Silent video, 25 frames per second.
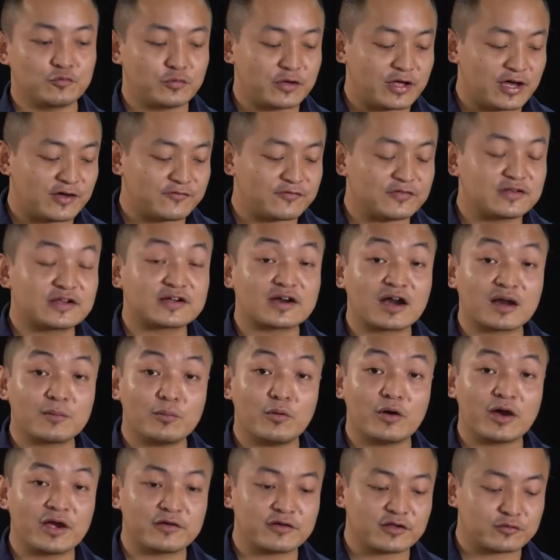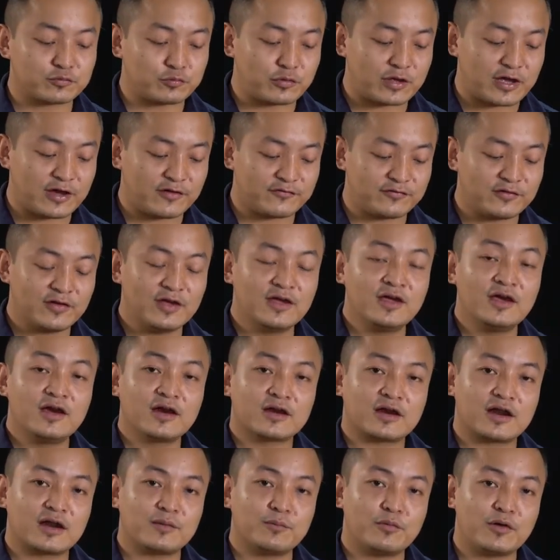So we have, in carbohydrate, we have
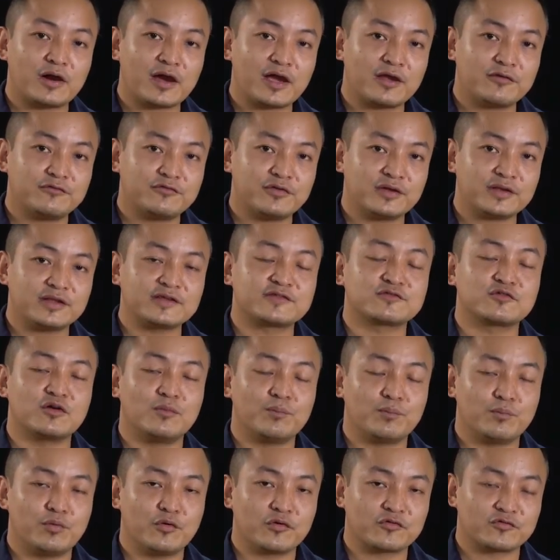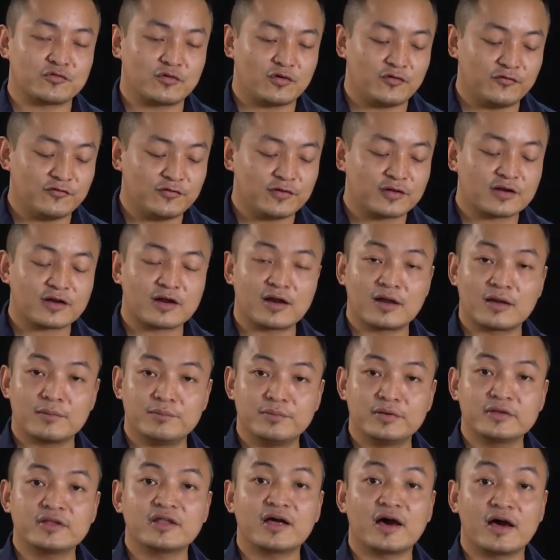carbohydrate is composed of
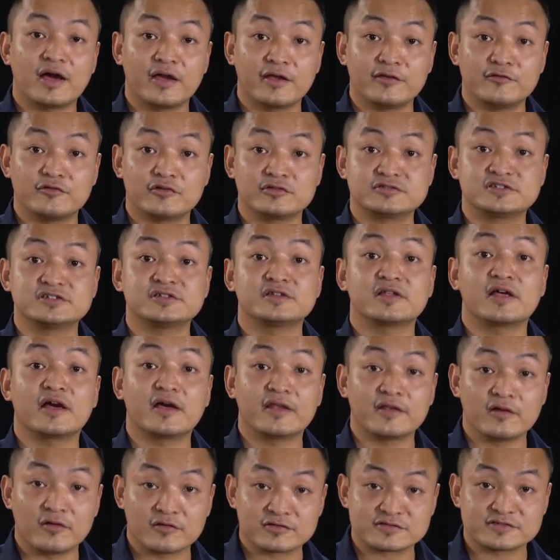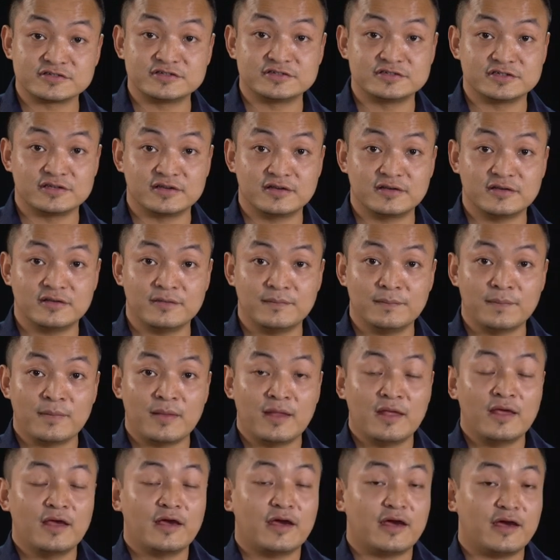carbon, hydrogen, and oxygen.
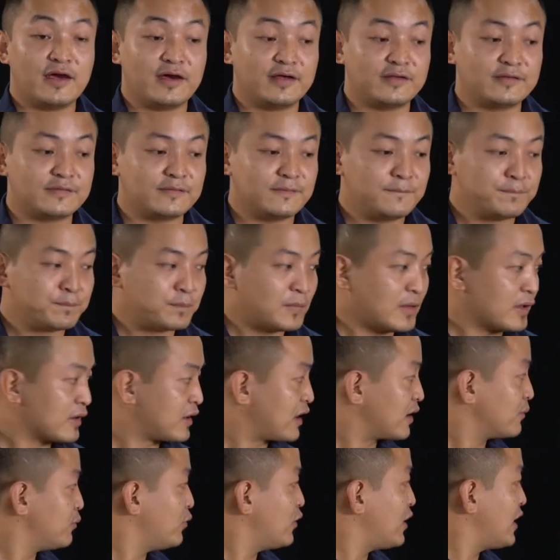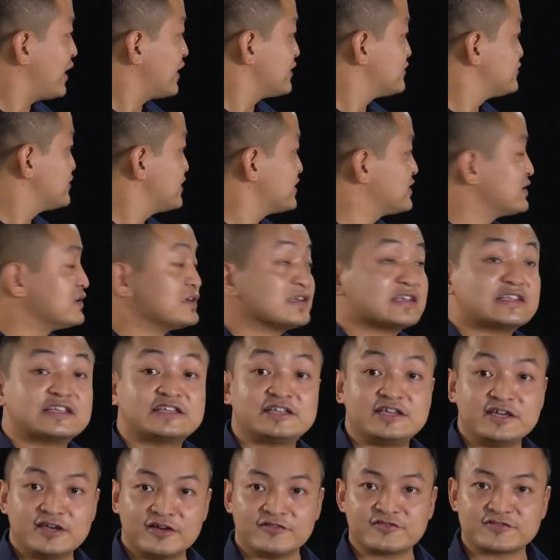And carbohydrate
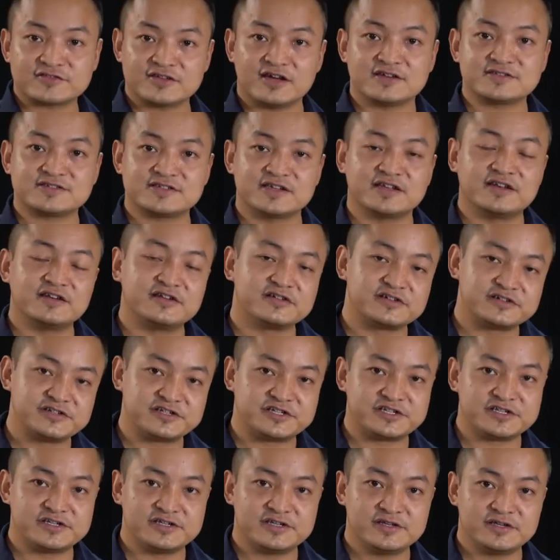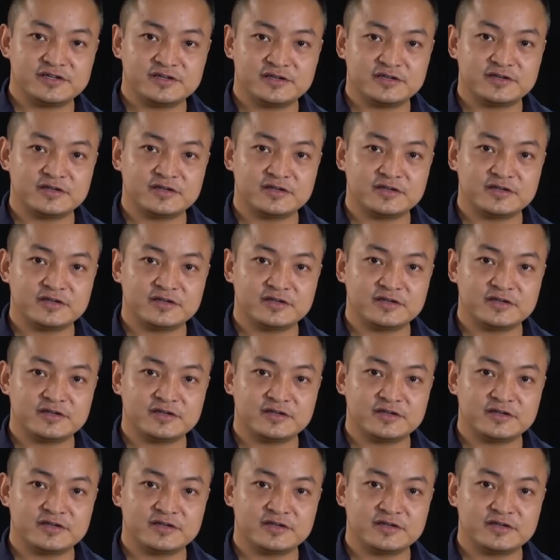gives us energy.